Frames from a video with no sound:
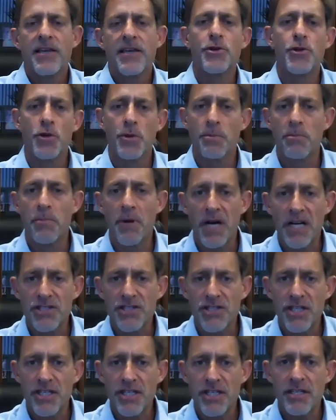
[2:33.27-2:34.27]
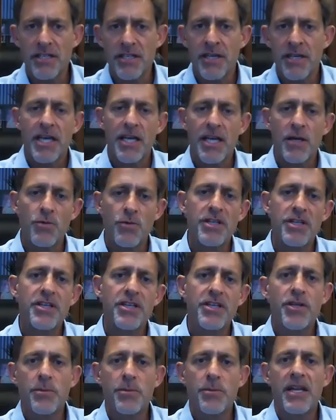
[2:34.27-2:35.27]
your budget, and we
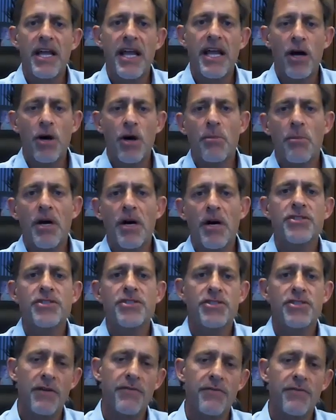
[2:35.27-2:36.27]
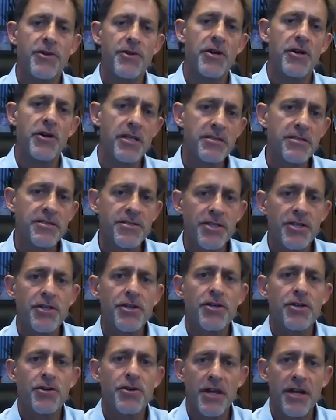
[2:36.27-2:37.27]
determine how much of your
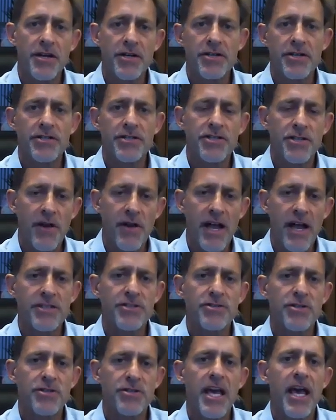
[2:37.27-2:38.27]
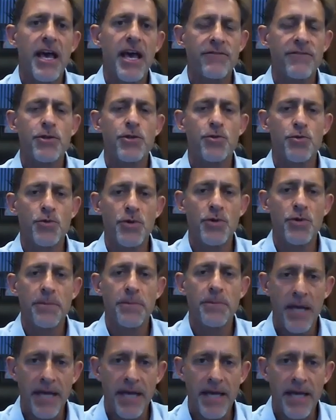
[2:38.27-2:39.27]
unsecured creditors you actually have to
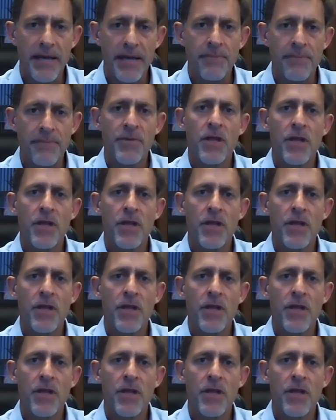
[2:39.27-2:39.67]
repay.